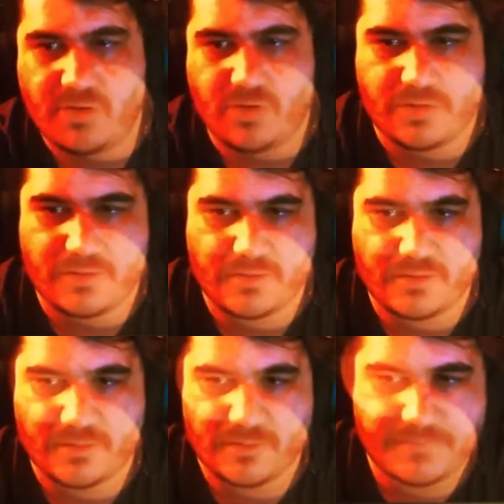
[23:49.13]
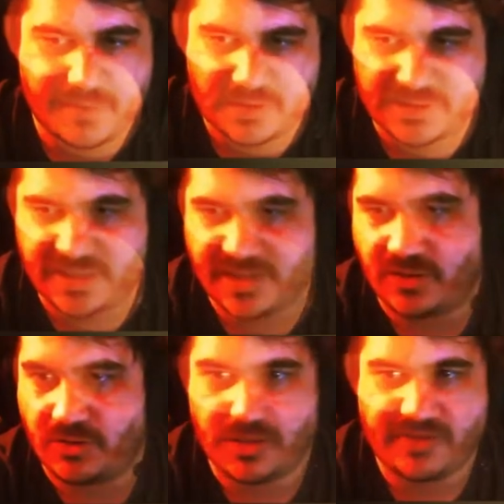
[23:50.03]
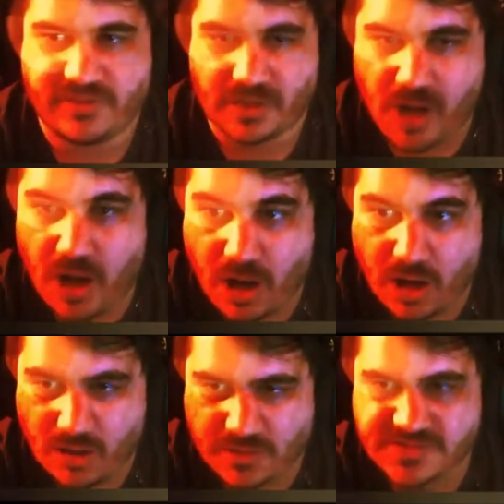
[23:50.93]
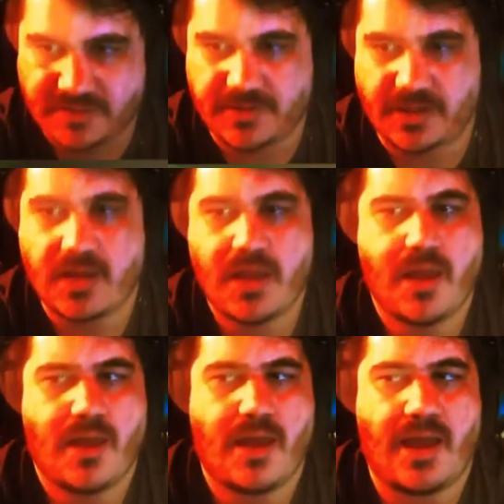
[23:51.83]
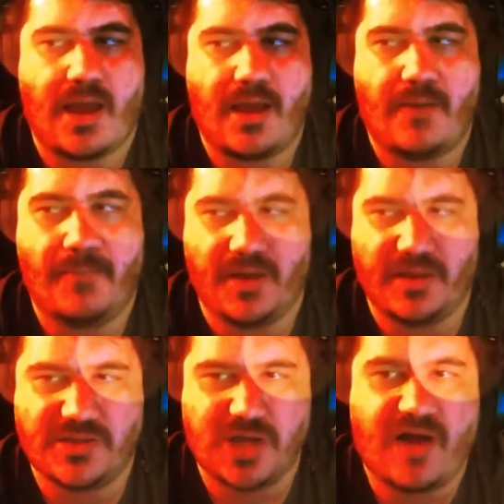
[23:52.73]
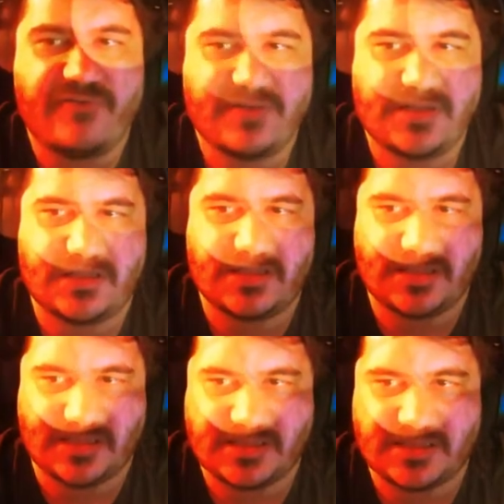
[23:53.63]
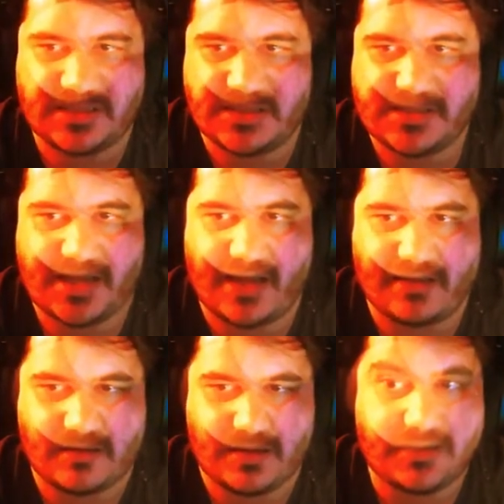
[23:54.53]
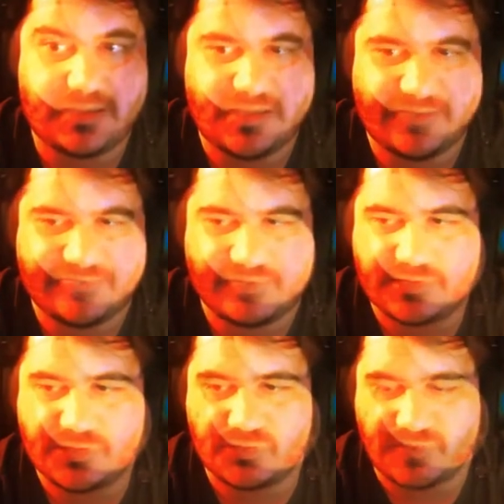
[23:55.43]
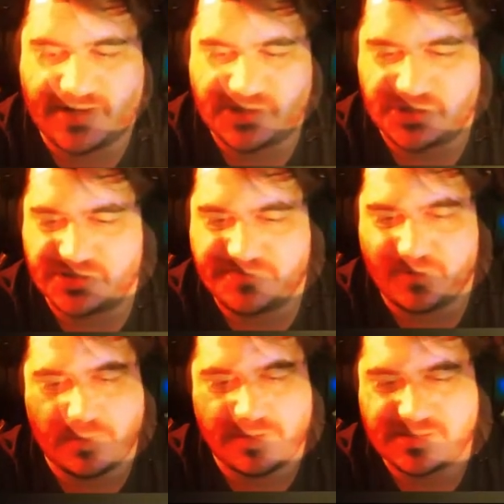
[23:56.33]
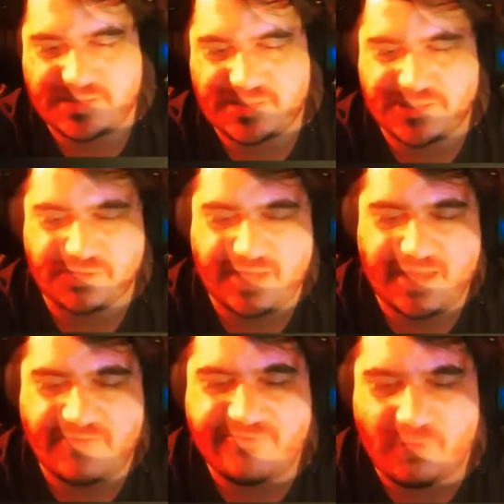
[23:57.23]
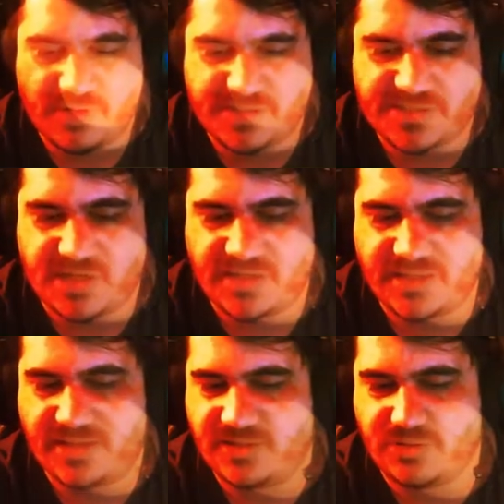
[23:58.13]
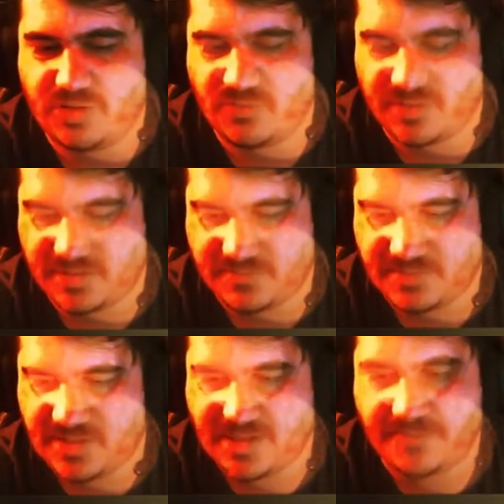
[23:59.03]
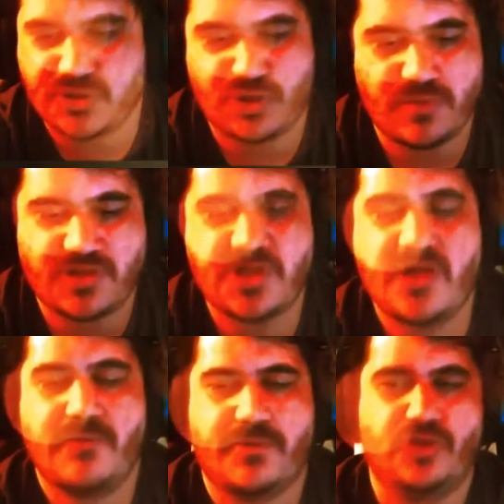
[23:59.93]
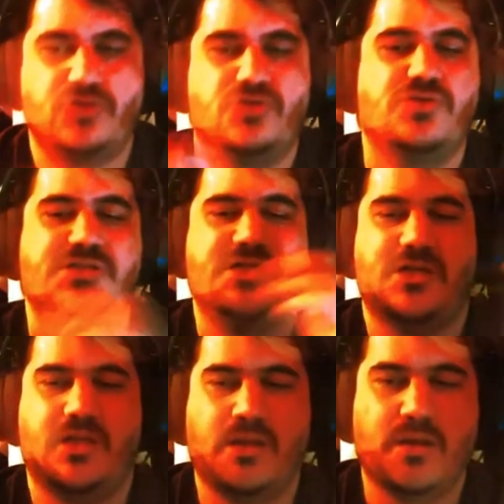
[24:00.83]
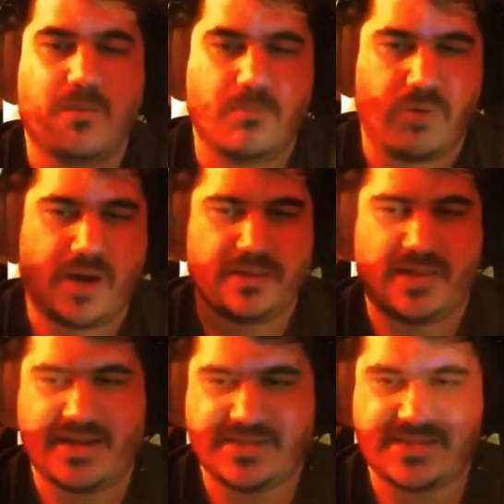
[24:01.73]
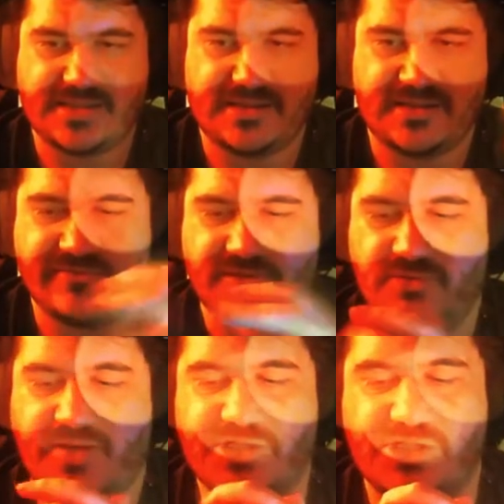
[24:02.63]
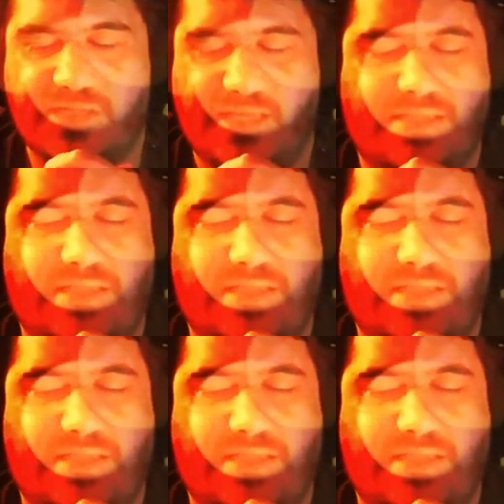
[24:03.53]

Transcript: or a building or even a car or something, but it's off into the distance and in different directions. But with a 6, you can't focus on it and you don't really take up too much, but you do see bright lights in different directions, and it's